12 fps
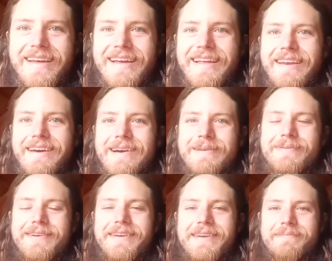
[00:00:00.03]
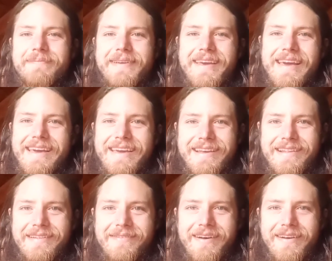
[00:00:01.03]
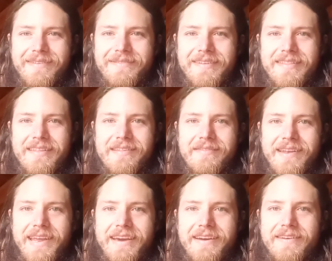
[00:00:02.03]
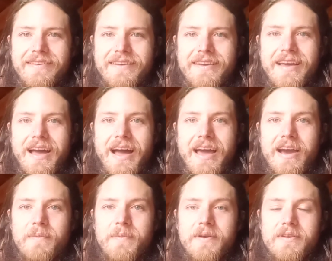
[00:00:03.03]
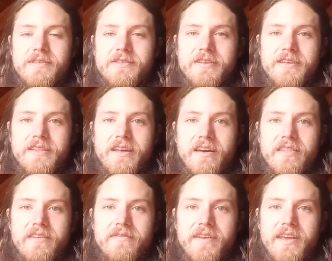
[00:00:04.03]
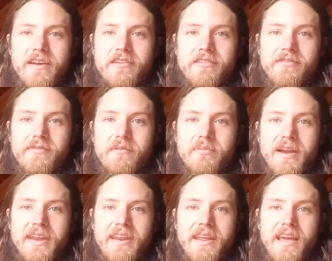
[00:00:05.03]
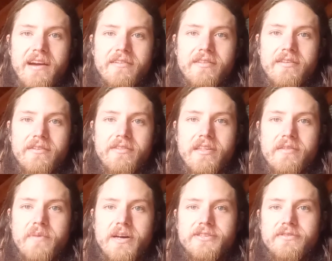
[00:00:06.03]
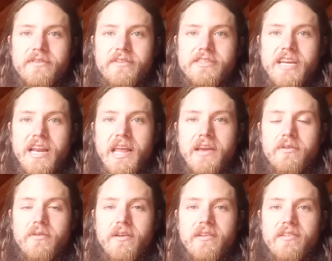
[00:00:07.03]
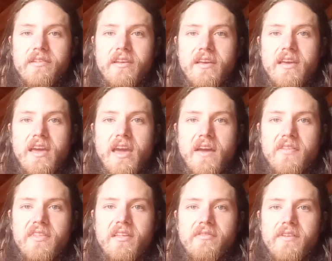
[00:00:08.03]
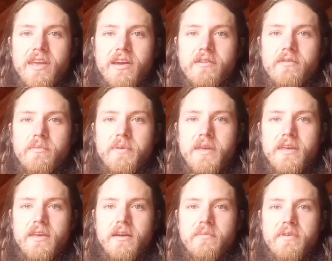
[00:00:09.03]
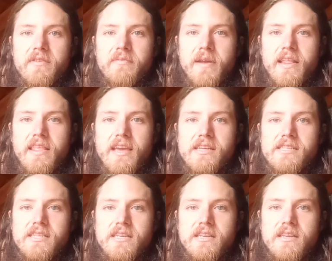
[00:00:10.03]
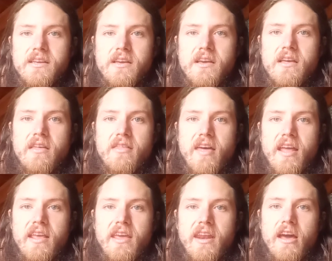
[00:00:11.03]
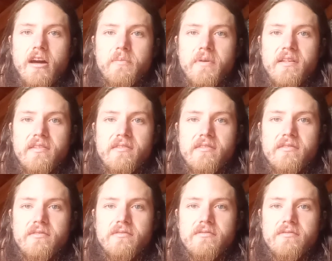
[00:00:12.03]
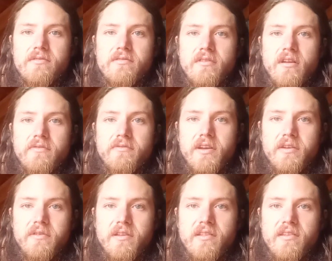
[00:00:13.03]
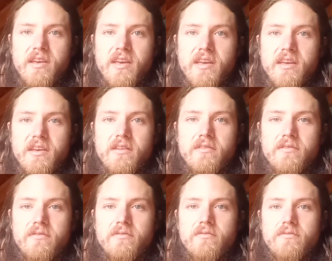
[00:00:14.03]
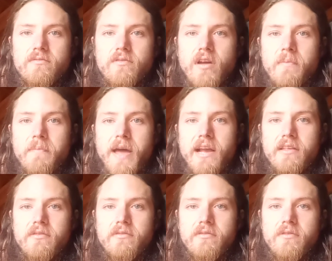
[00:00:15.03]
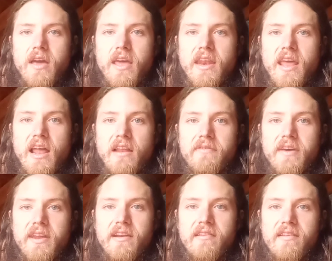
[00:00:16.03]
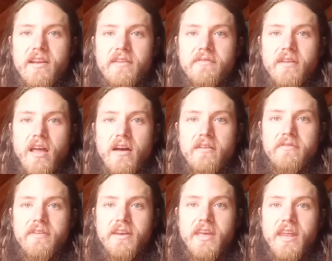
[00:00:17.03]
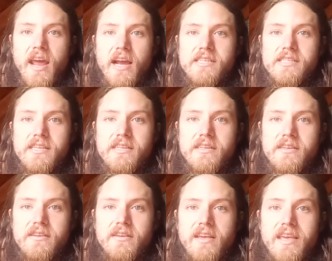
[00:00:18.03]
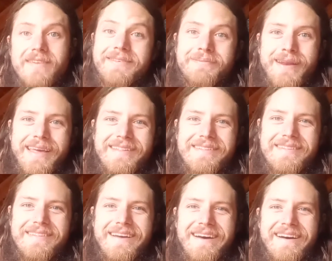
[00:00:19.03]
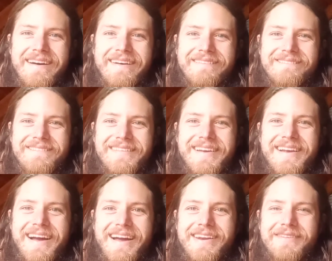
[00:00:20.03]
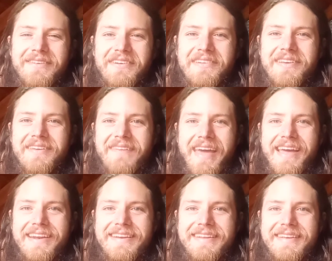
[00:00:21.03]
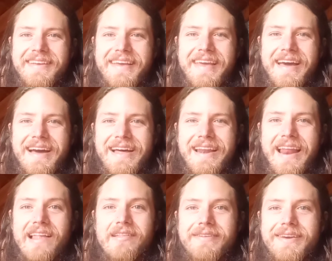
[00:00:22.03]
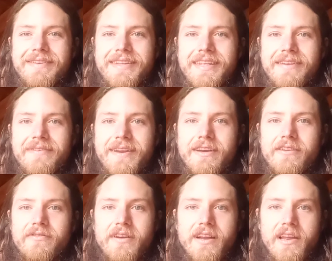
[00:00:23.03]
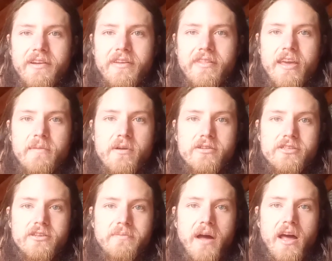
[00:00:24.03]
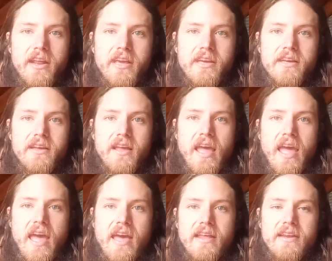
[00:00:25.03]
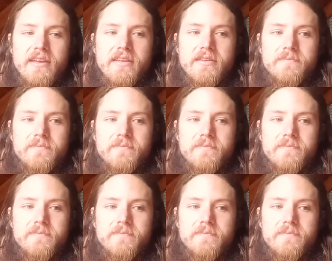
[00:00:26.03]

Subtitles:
Hello, brilliant beings. Welcome to this video. I hope you enjoyed the other videos from the Pleiadian Council and this module of the channeling course. And this video will be a brief meditation that can help us to tune our frequency, to come back to an elevated state of love and connection, even bliss, kind of on command. Last week we did a video for clearing the emotional body, and